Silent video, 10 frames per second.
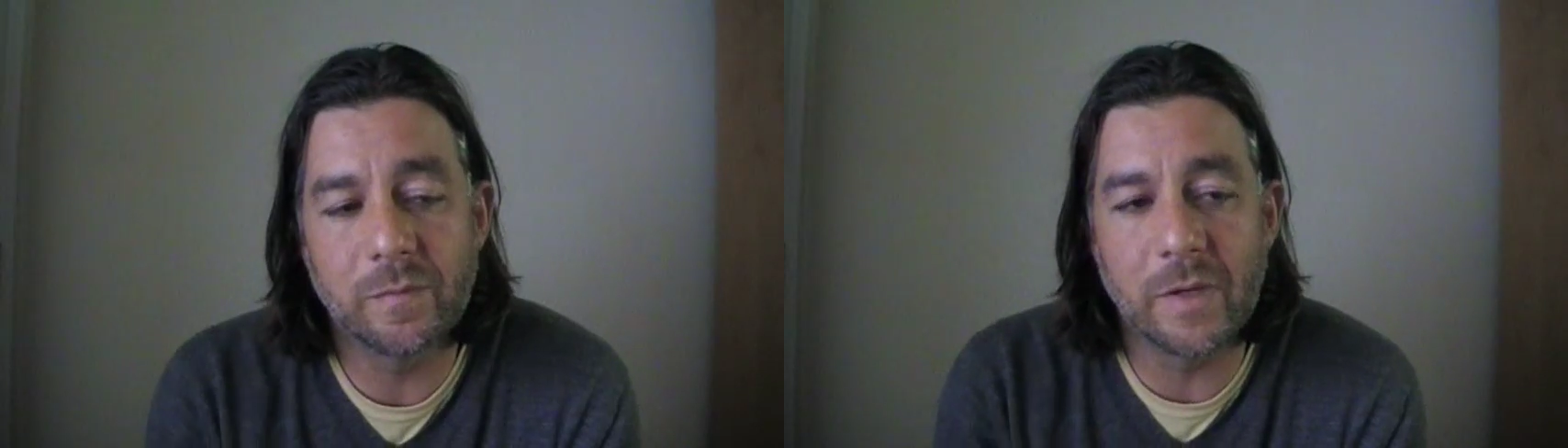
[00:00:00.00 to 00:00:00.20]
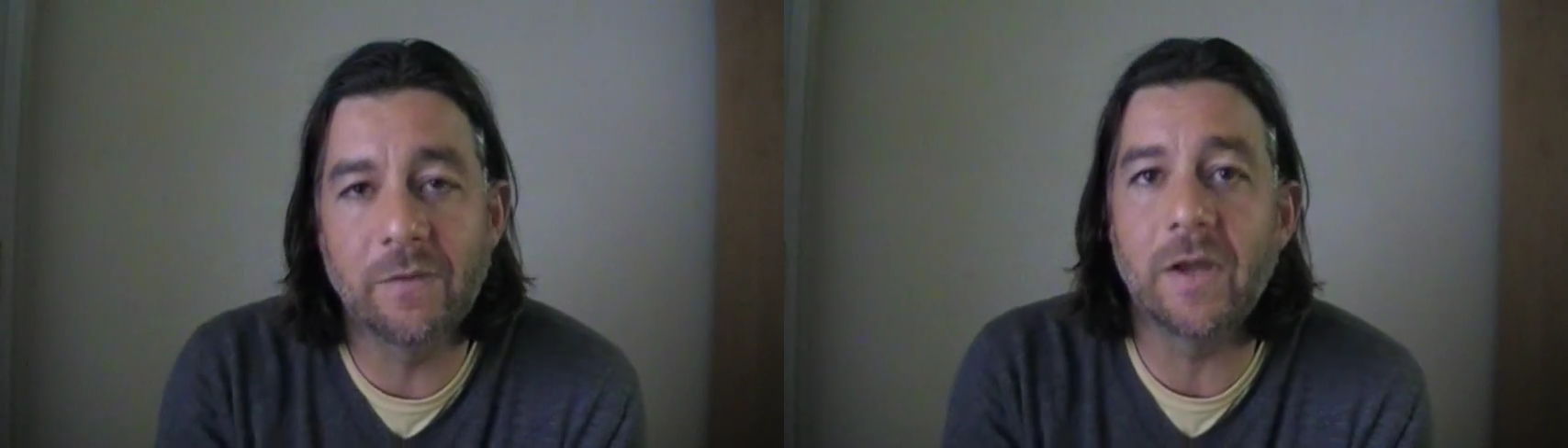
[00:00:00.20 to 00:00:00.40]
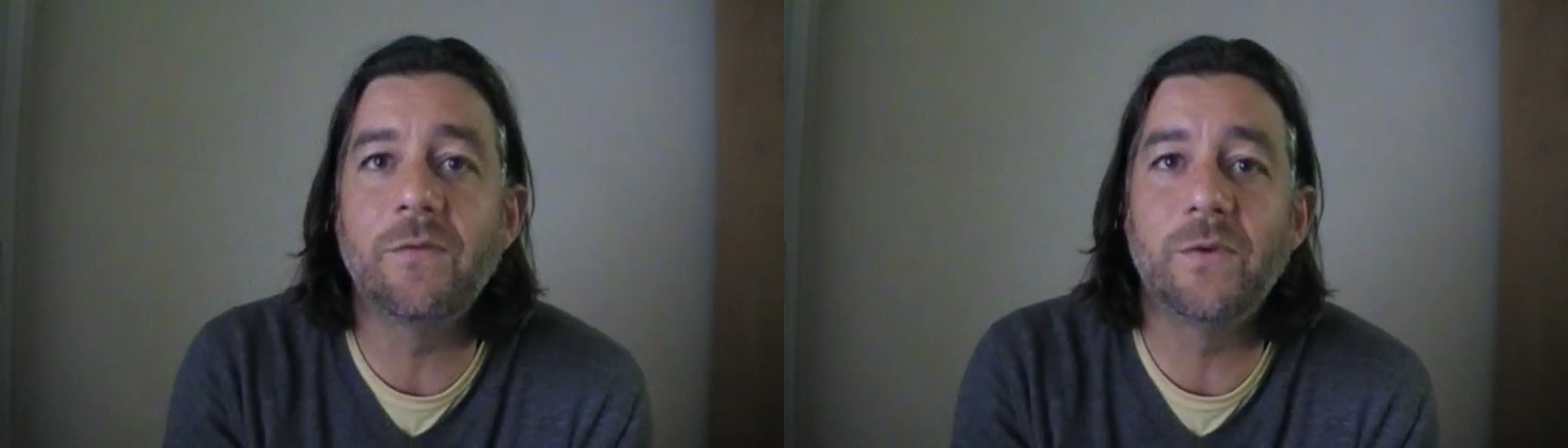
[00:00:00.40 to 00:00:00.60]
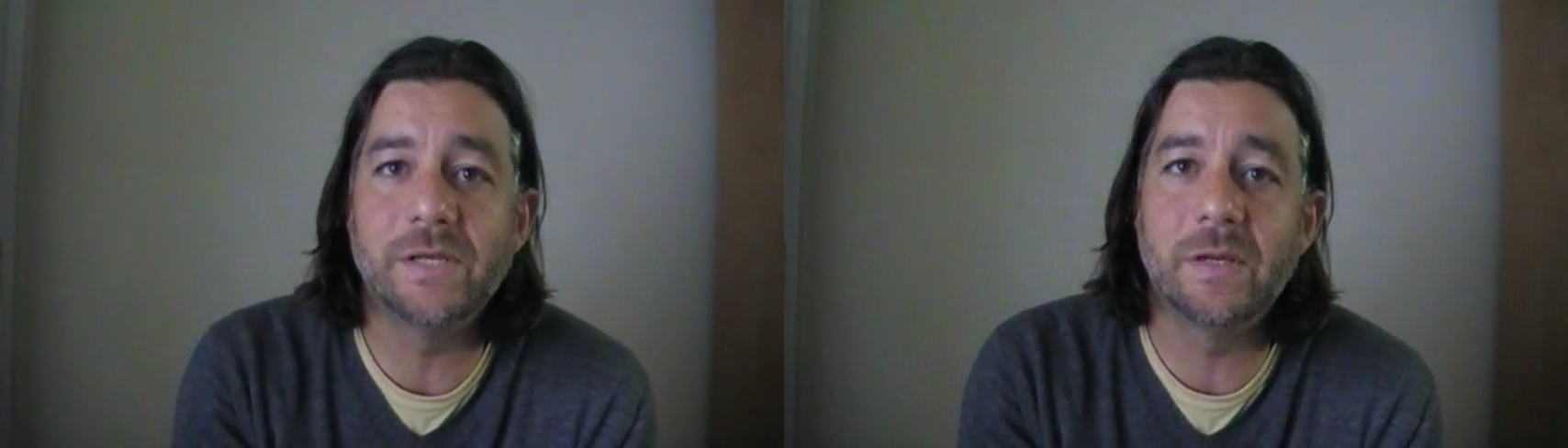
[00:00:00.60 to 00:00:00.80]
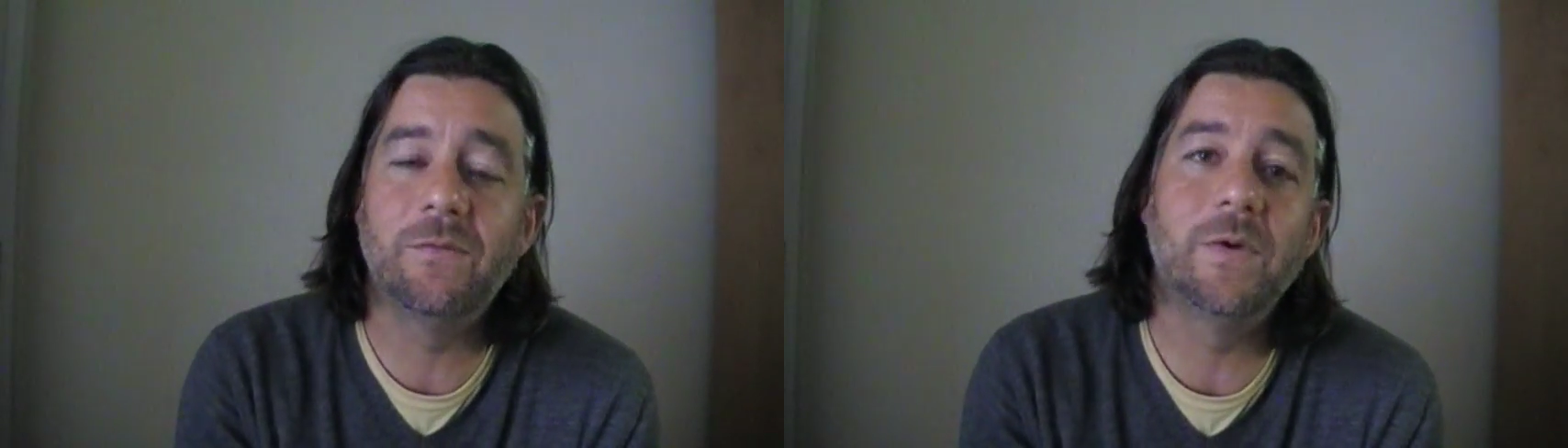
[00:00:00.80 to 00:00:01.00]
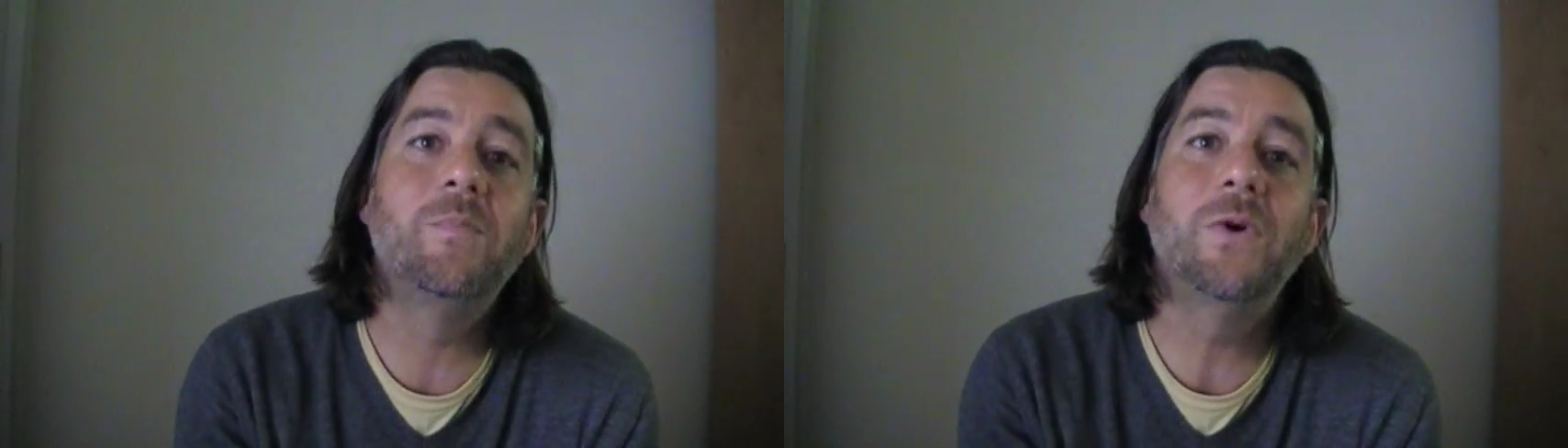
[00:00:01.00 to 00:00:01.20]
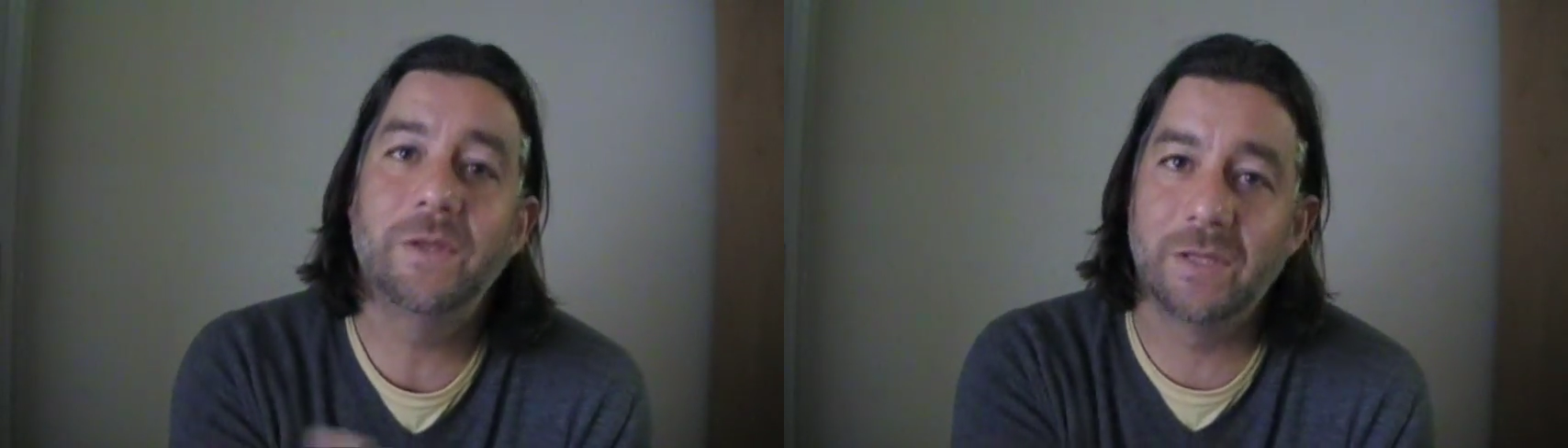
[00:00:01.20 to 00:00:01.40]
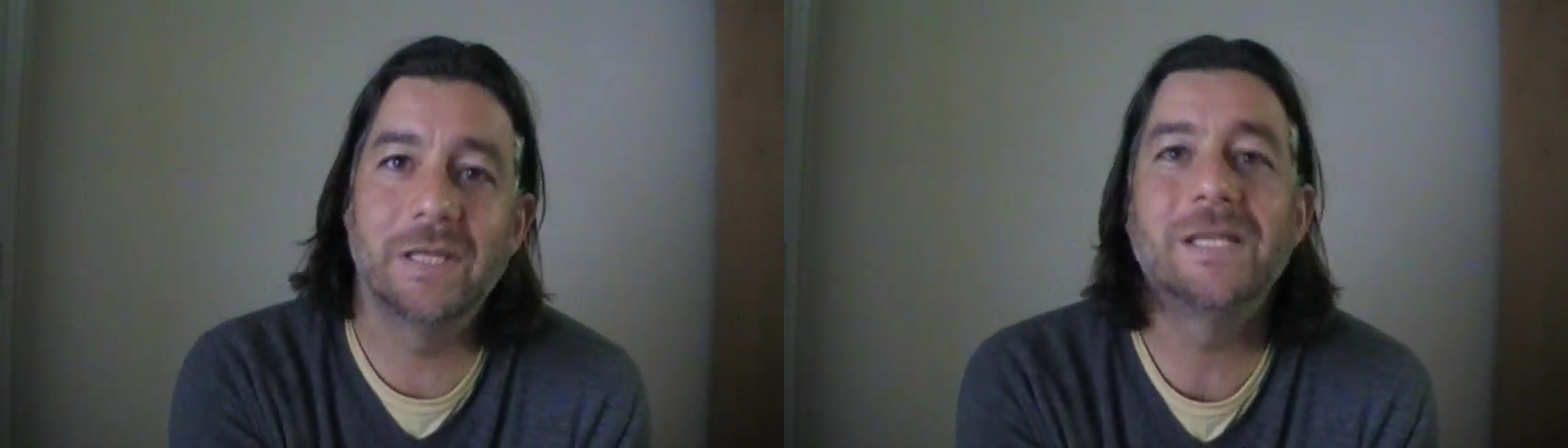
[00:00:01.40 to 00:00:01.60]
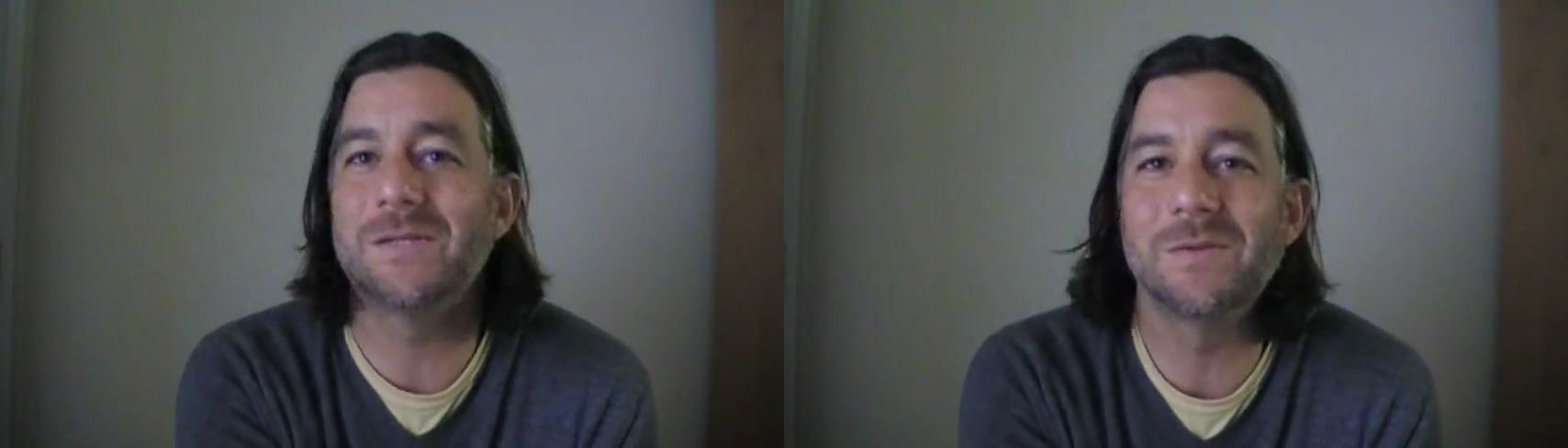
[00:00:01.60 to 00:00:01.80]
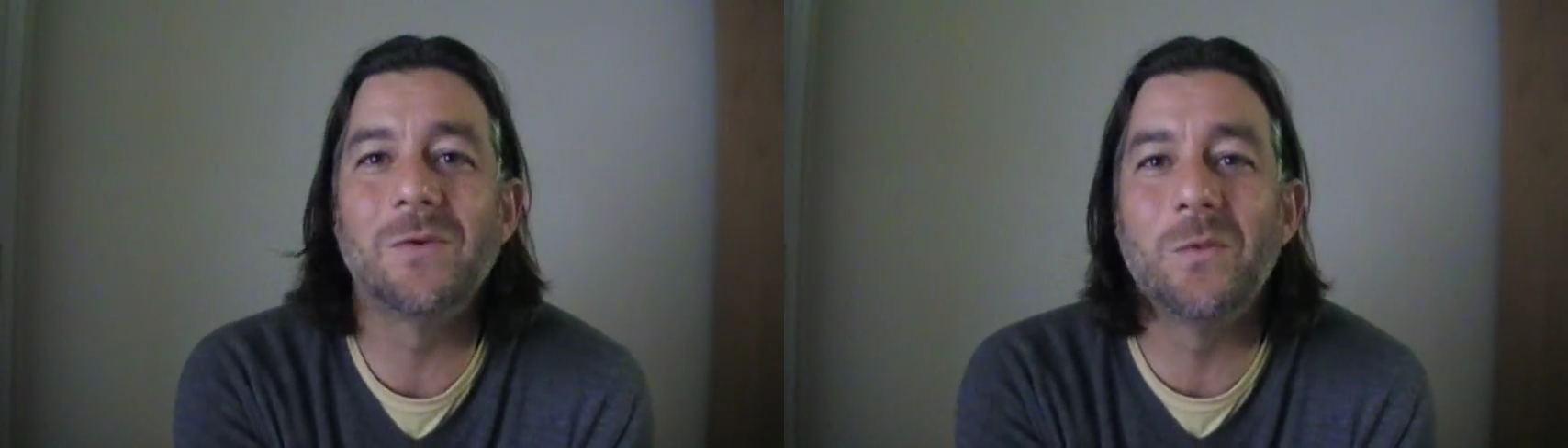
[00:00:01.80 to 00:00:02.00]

if we put the